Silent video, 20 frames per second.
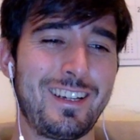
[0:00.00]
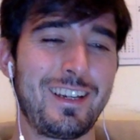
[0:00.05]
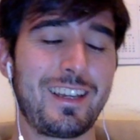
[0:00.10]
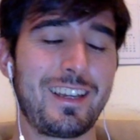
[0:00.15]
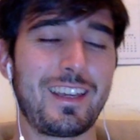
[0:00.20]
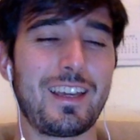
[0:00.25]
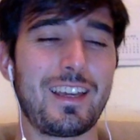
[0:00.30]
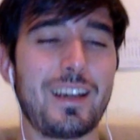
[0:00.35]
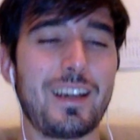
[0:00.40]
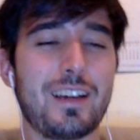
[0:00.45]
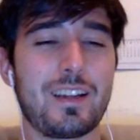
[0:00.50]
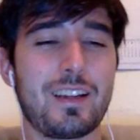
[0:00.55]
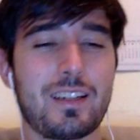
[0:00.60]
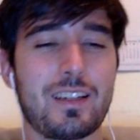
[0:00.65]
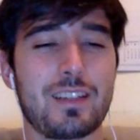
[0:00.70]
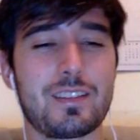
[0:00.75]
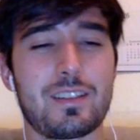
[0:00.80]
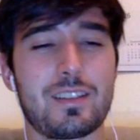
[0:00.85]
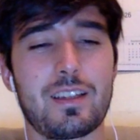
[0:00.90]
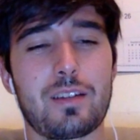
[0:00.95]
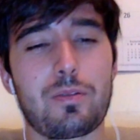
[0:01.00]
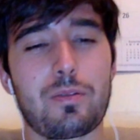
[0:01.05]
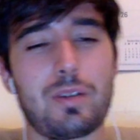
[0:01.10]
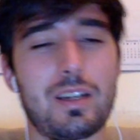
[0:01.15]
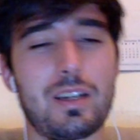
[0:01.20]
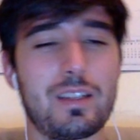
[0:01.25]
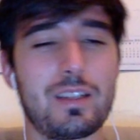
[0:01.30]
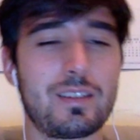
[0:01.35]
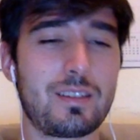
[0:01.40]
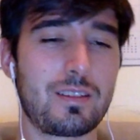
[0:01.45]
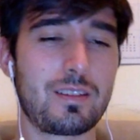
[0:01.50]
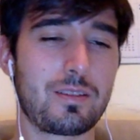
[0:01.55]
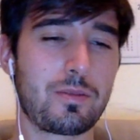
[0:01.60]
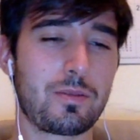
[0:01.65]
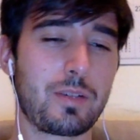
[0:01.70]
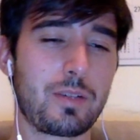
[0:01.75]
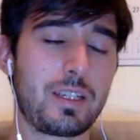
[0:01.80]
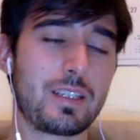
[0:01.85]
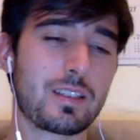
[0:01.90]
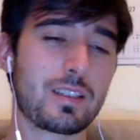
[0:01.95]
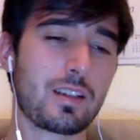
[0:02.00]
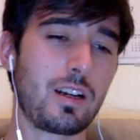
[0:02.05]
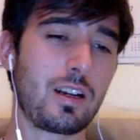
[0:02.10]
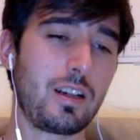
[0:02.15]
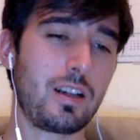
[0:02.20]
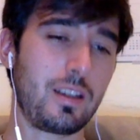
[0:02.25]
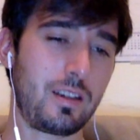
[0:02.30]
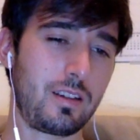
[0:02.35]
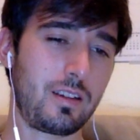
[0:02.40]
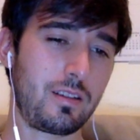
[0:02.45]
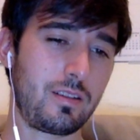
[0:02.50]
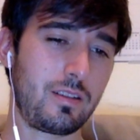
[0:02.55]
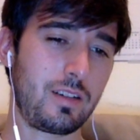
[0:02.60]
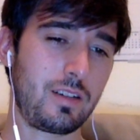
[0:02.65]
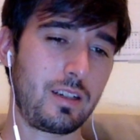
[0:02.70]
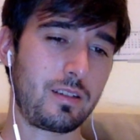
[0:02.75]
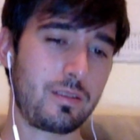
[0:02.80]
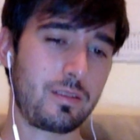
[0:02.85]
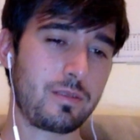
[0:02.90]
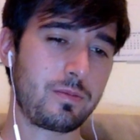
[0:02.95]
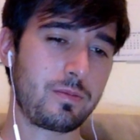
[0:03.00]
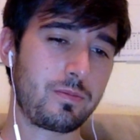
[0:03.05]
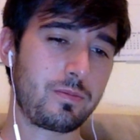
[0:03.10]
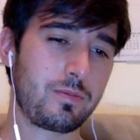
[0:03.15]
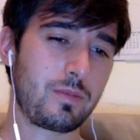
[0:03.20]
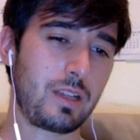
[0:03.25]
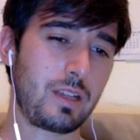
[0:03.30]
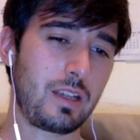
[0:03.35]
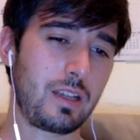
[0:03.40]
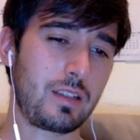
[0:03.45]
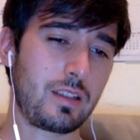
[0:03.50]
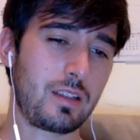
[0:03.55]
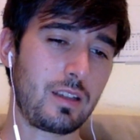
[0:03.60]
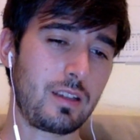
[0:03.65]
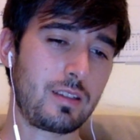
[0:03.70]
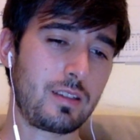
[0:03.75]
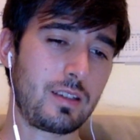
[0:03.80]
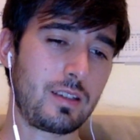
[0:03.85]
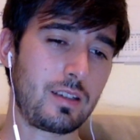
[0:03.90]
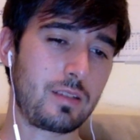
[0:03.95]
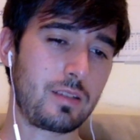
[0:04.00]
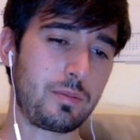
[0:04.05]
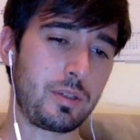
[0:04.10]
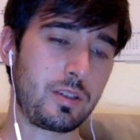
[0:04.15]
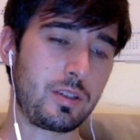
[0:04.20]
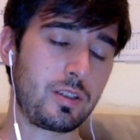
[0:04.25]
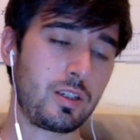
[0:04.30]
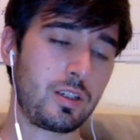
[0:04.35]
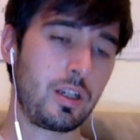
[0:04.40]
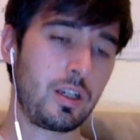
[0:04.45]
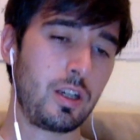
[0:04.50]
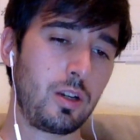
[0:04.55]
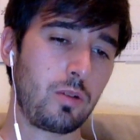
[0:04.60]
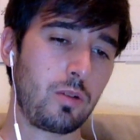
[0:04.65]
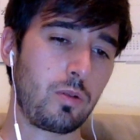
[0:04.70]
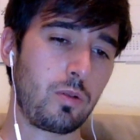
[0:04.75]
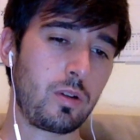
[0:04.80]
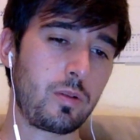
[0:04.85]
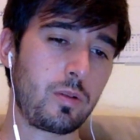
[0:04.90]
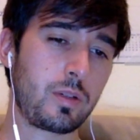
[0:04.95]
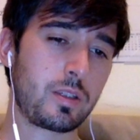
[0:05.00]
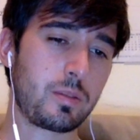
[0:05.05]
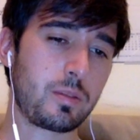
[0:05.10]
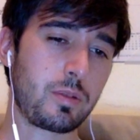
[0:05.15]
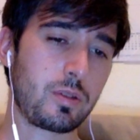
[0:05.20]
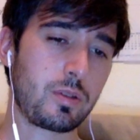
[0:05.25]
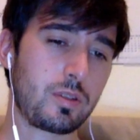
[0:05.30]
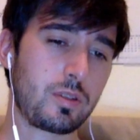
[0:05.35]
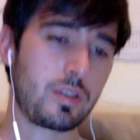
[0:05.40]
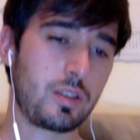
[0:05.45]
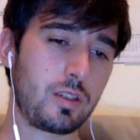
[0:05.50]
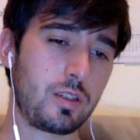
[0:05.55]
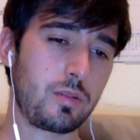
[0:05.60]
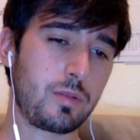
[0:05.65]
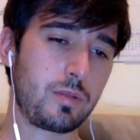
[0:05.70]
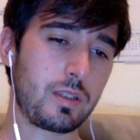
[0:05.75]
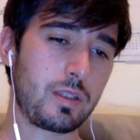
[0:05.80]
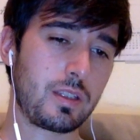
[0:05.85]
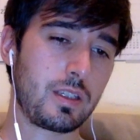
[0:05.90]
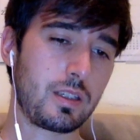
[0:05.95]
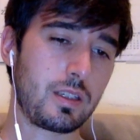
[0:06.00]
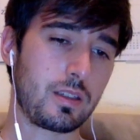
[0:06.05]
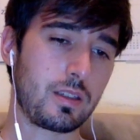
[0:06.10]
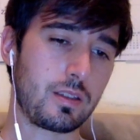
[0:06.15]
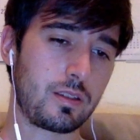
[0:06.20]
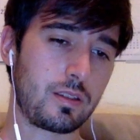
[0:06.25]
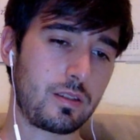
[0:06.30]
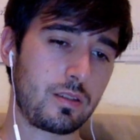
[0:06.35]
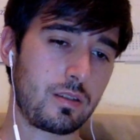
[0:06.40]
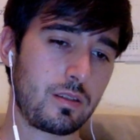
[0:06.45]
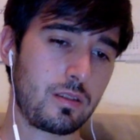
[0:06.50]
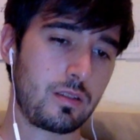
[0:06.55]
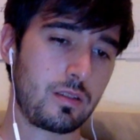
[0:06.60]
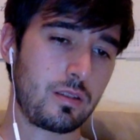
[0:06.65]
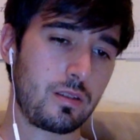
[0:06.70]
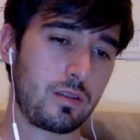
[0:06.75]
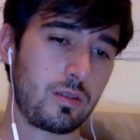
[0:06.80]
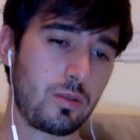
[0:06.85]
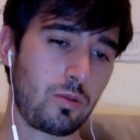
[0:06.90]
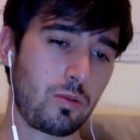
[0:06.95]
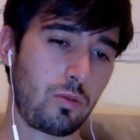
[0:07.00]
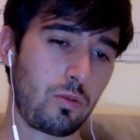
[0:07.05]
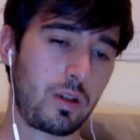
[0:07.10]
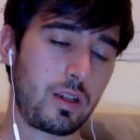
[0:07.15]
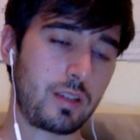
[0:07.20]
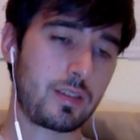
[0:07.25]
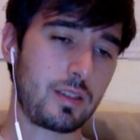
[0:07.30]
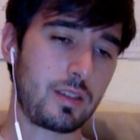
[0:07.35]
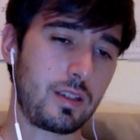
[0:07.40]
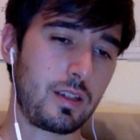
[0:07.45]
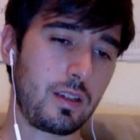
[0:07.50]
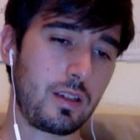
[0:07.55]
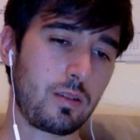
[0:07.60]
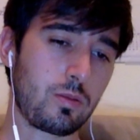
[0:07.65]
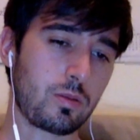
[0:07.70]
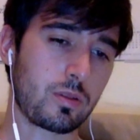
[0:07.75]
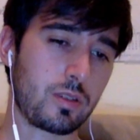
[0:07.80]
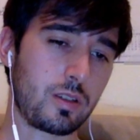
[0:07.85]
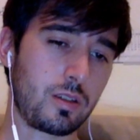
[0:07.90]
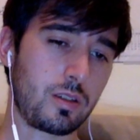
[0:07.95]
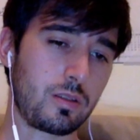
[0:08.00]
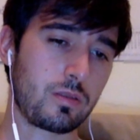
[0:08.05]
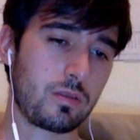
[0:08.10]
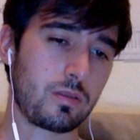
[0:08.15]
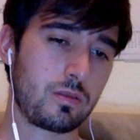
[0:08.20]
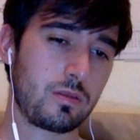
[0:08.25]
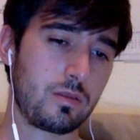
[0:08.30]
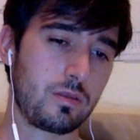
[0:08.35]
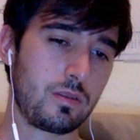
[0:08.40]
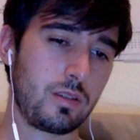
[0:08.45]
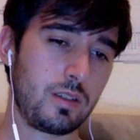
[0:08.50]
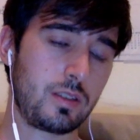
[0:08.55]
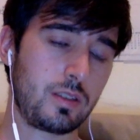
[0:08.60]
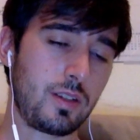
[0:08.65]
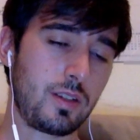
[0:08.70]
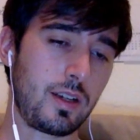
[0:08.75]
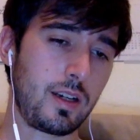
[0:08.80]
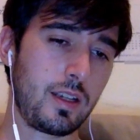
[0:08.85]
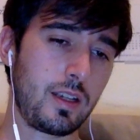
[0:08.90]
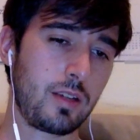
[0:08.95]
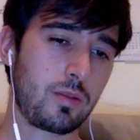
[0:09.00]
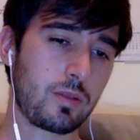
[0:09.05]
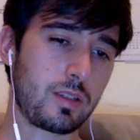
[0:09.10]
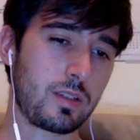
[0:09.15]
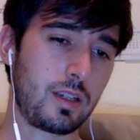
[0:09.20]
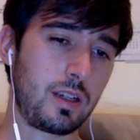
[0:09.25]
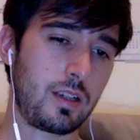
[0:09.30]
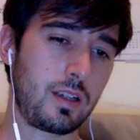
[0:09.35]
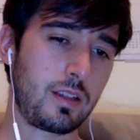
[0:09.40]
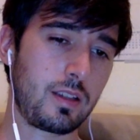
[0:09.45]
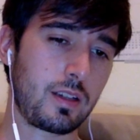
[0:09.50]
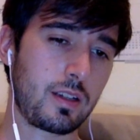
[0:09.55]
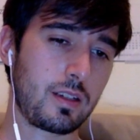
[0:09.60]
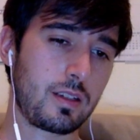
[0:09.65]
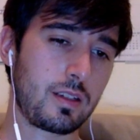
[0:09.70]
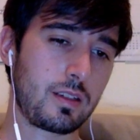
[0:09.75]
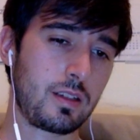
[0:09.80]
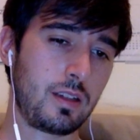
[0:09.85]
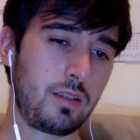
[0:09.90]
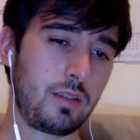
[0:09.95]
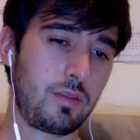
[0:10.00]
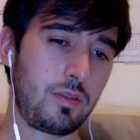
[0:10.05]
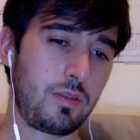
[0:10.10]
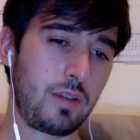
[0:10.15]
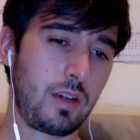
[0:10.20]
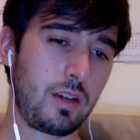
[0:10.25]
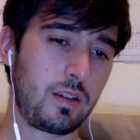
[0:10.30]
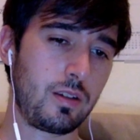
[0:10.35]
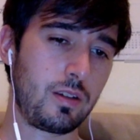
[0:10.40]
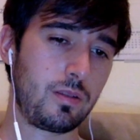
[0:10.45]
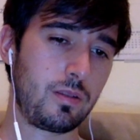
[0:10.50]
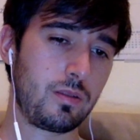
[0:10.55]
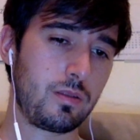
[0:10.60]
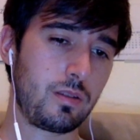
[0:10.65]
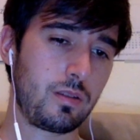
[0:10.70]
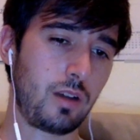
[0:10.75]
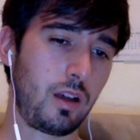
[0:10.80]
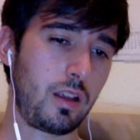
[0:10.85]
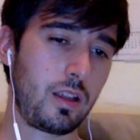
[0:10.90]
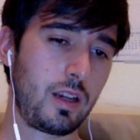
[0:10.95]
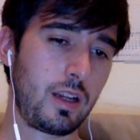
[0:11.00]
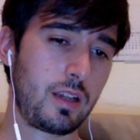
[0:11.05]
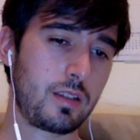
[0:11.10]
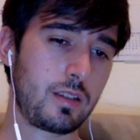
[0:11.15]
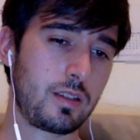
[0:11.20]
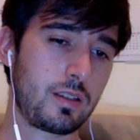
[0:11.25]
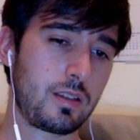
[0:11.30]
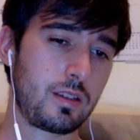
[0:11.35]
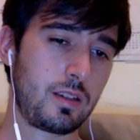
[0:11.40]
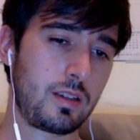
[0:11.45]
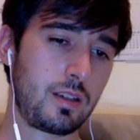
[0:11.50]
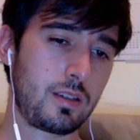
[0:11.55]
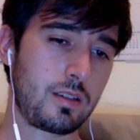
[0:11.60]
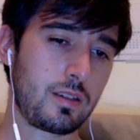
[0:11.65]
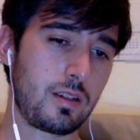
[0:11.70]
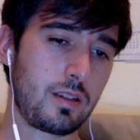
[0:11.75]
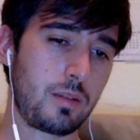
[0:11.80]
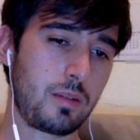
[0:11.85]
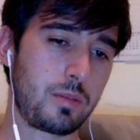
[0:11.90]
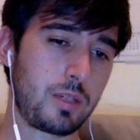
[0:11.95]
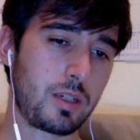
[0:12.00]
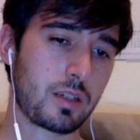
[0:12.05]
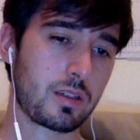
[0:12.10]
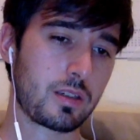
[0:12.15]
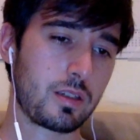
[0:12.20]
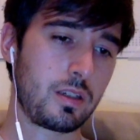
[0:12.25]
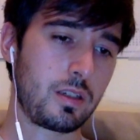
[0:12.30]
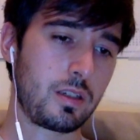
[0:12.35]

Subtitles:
Yeah, because like we discarded it, right? I said as much. What are we supposed to do with this? What is it equal to? It's not equal to anything, it doesn't have a value. All it has is a nested object.